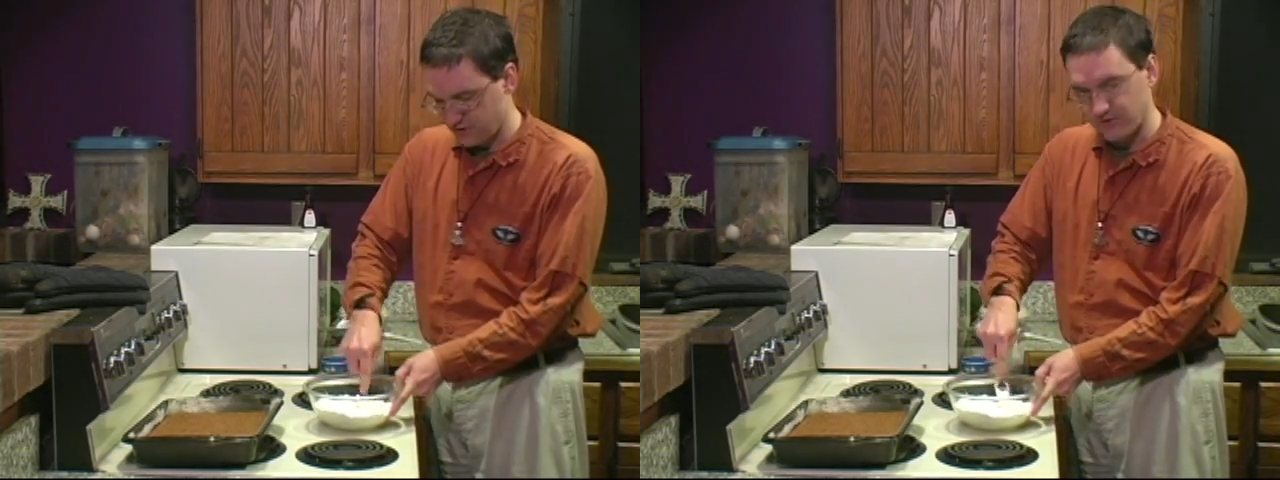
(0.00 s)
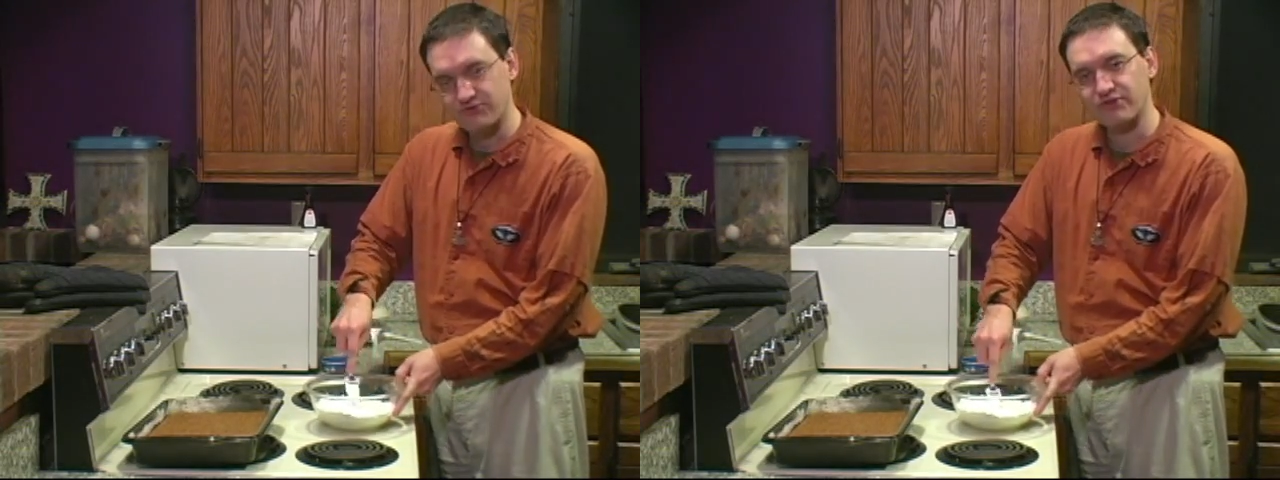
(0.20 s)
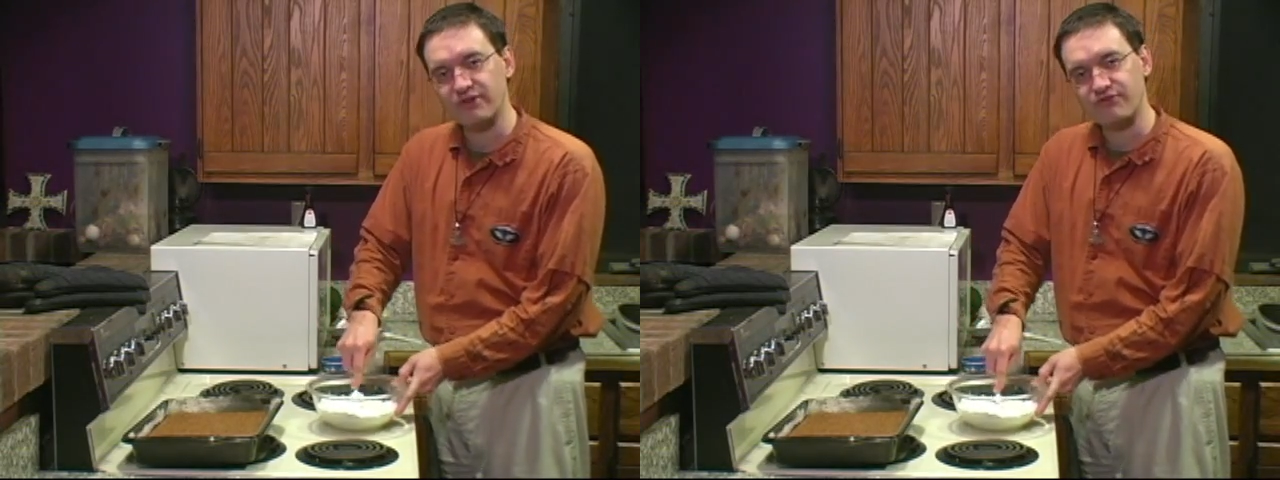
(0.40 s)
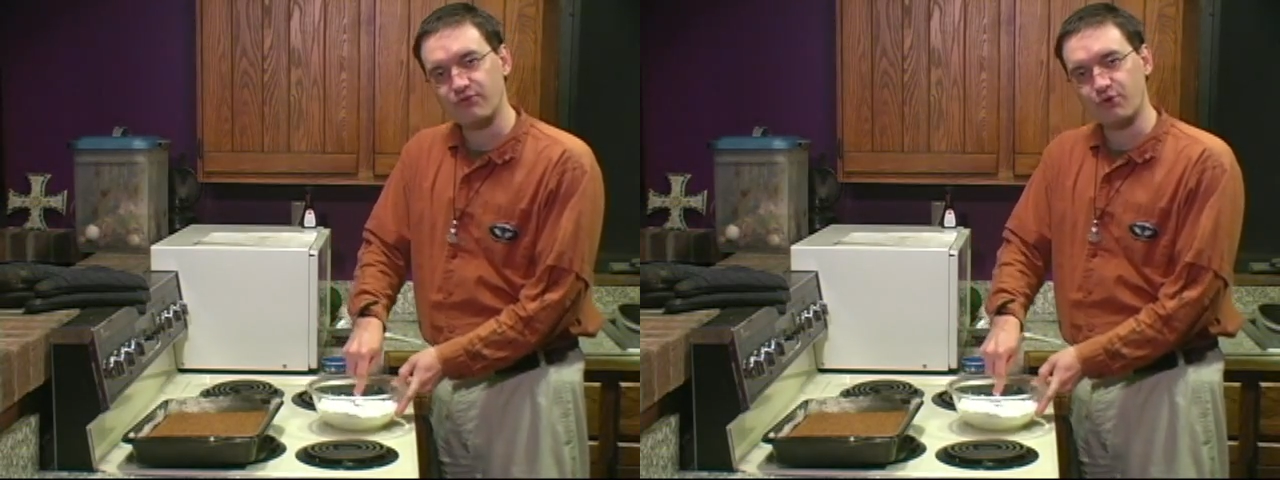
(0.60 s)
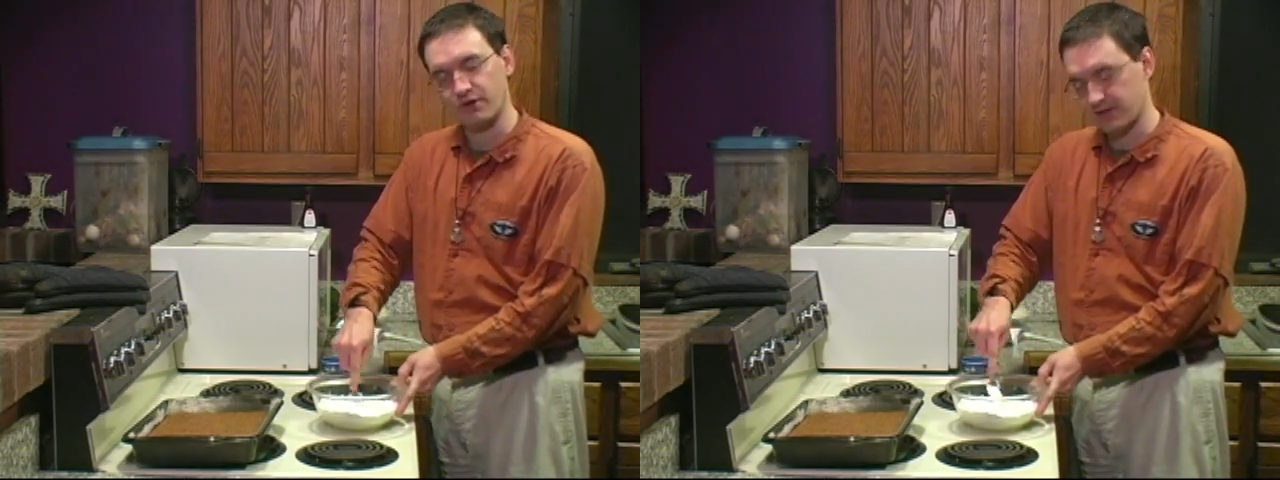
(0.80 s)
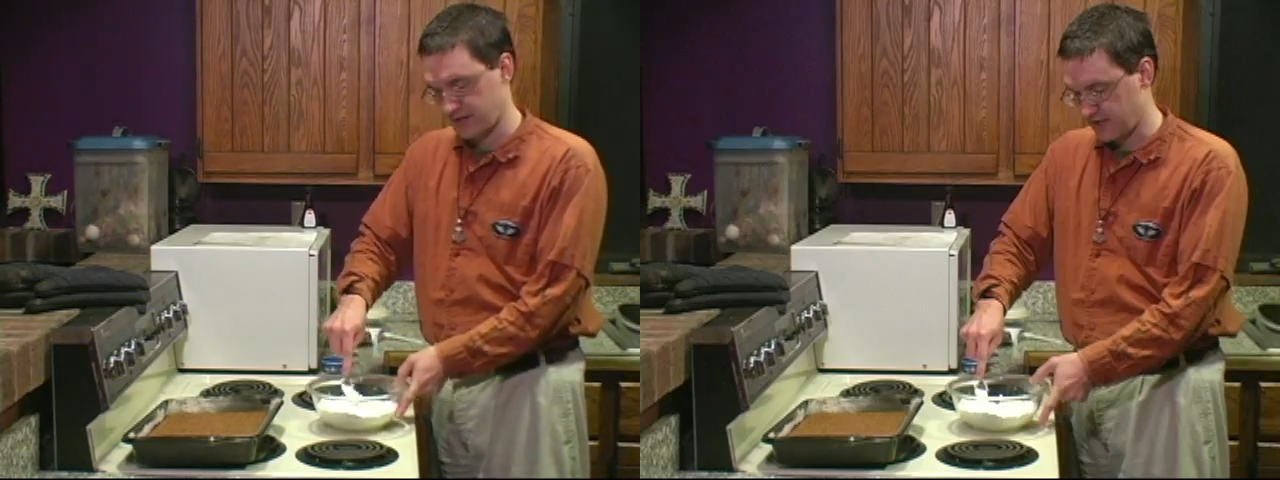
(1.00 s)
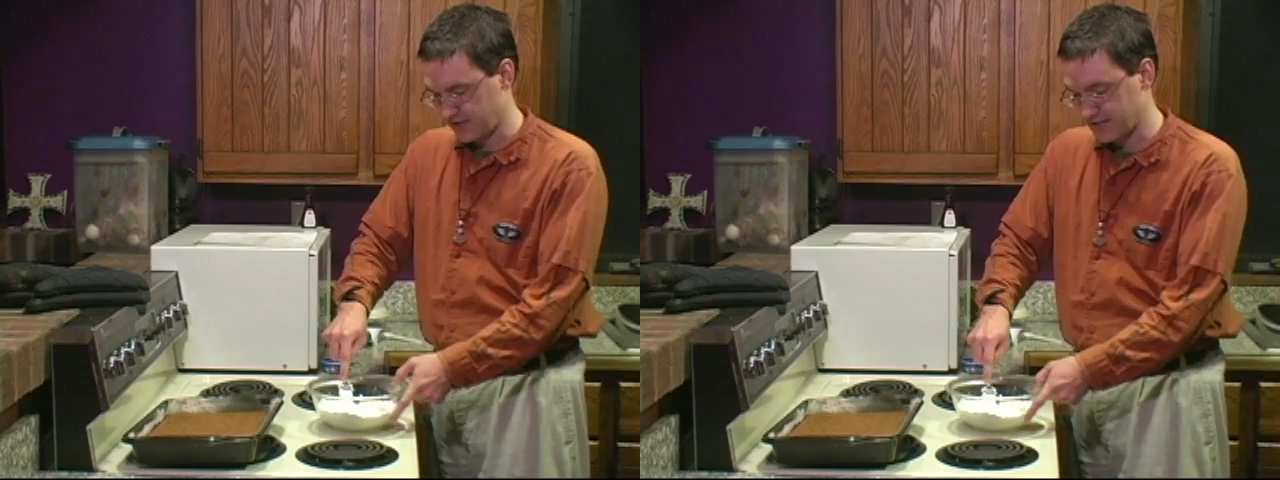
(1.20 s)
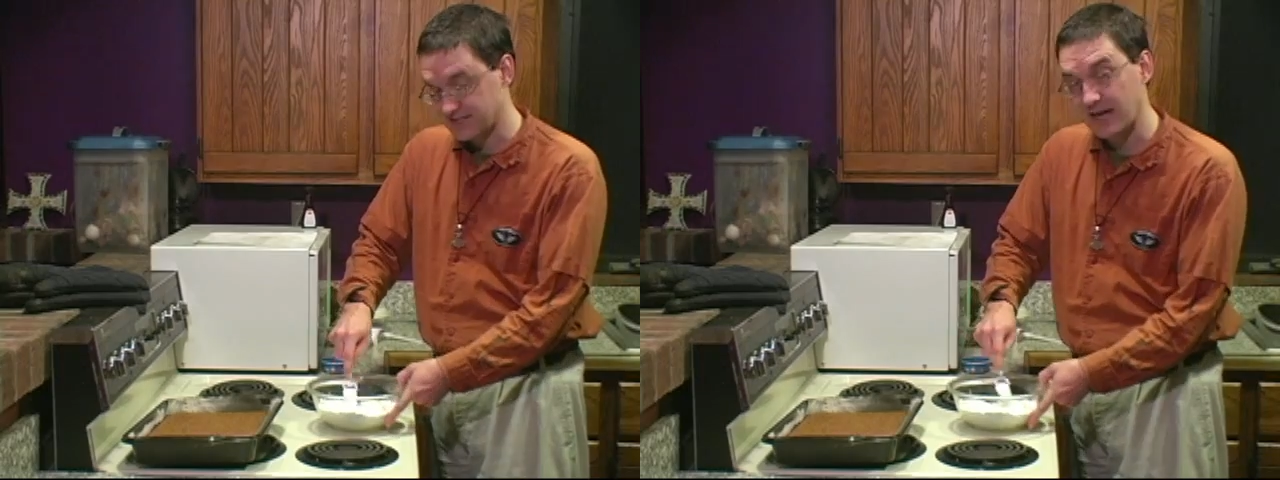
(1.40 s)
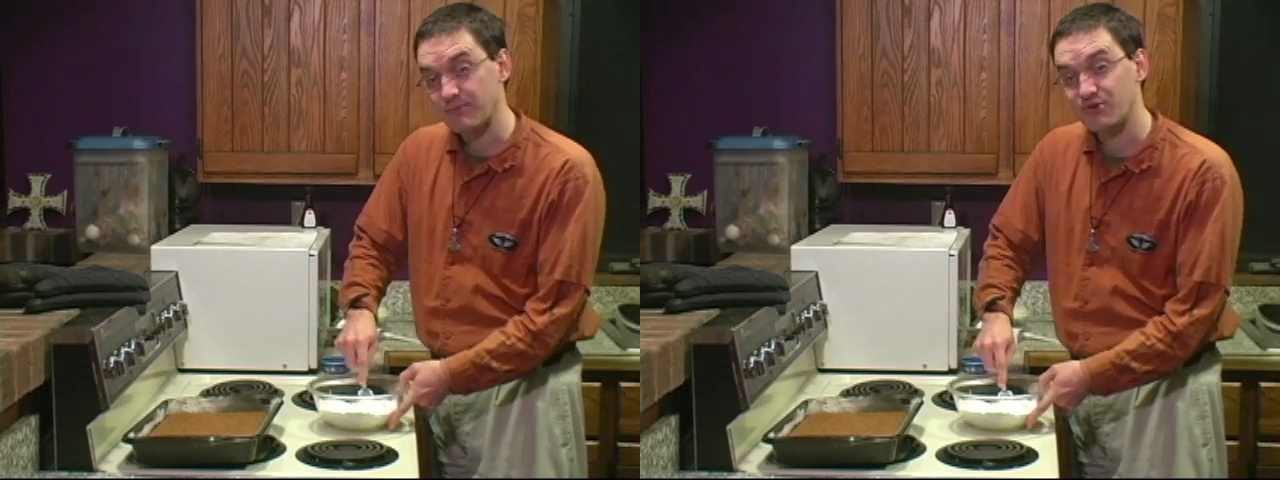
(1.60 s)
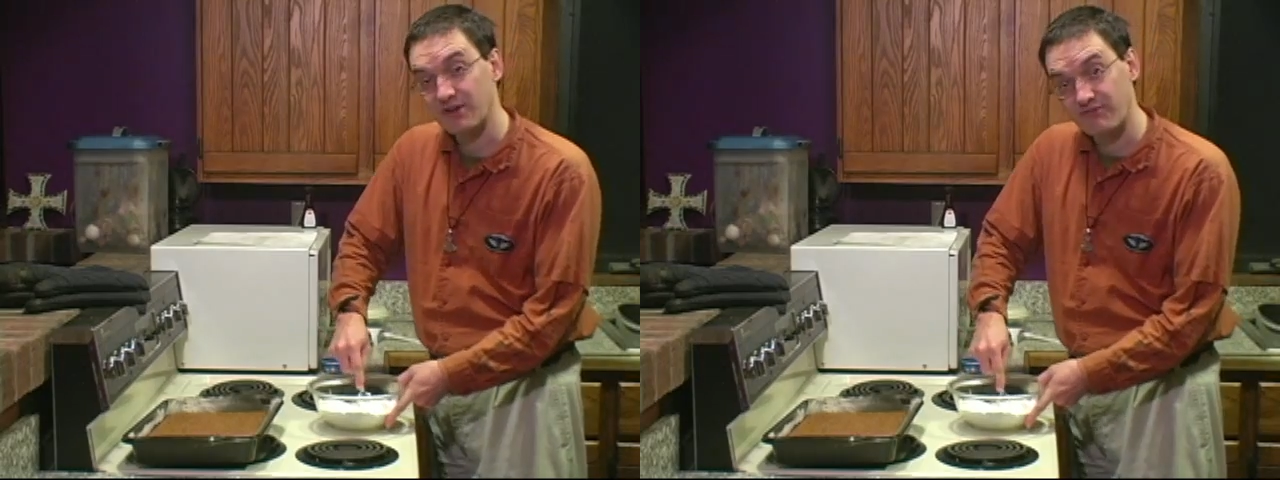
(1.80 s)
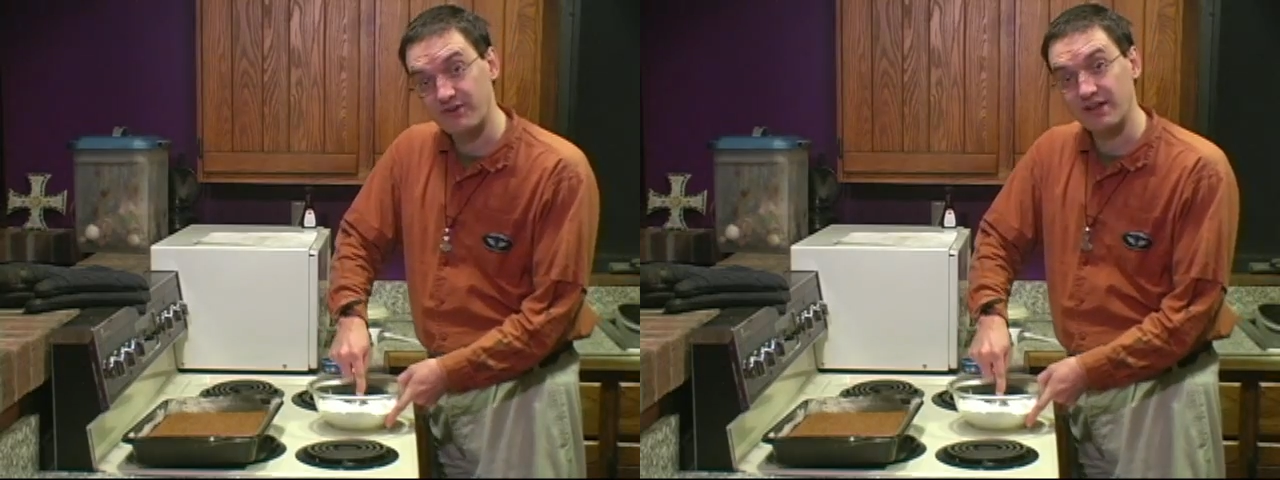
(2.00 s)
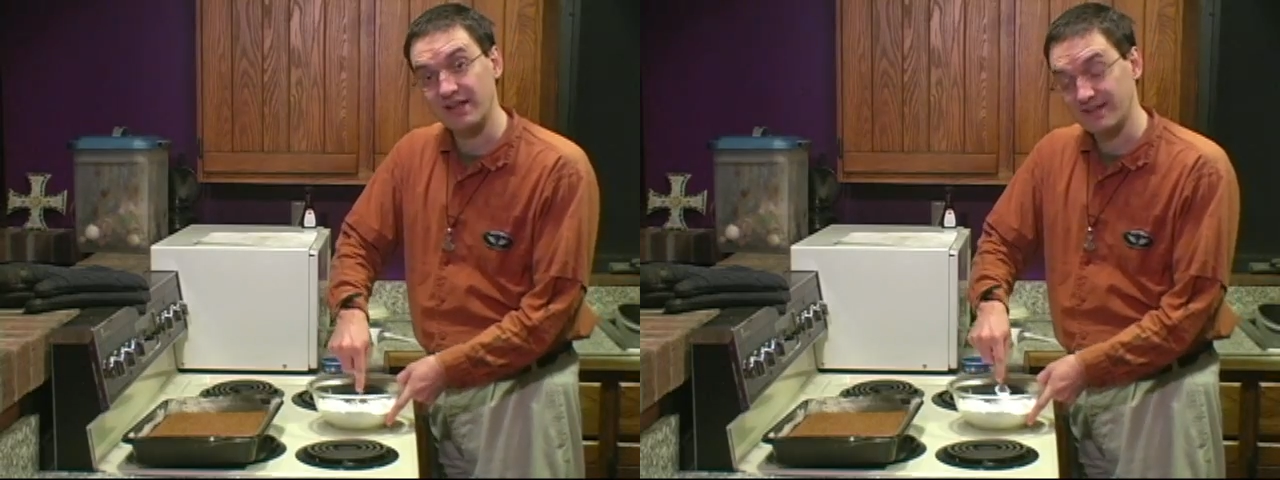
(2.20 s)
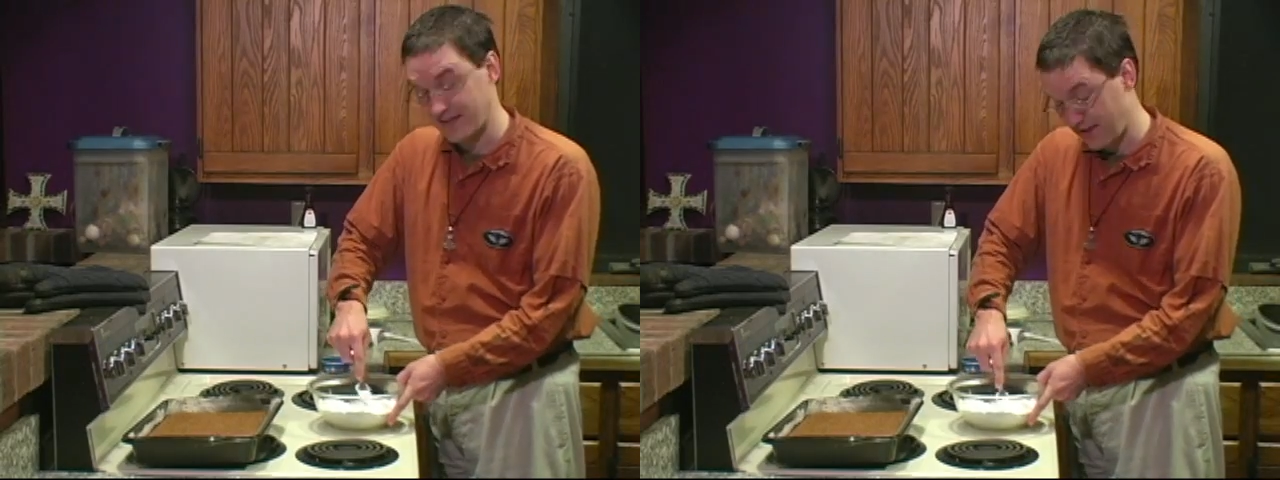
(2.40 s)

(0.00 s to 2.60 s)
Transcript: using a fork. And this time you definitely